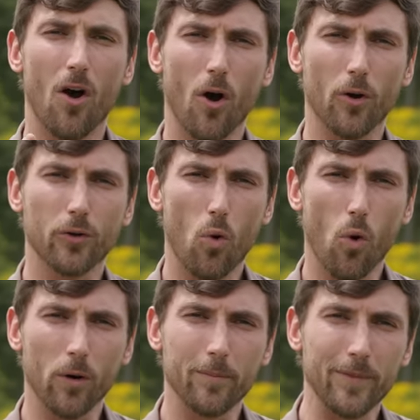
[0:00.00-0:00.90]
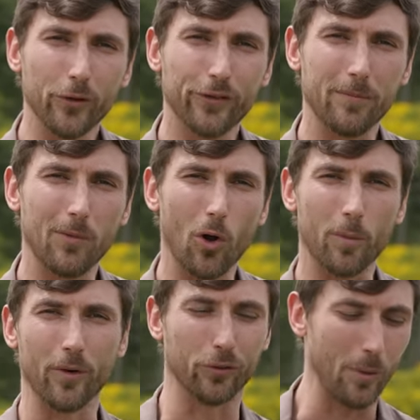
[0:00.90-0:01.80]
hardcore Milsim
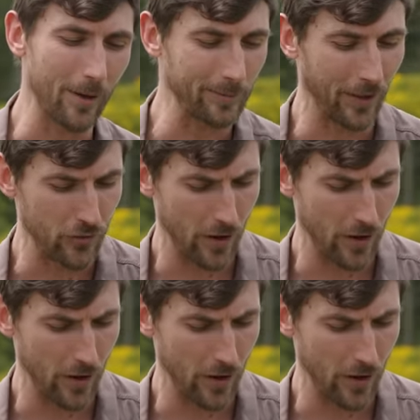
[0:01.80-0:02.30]
LARPers. Welcome to the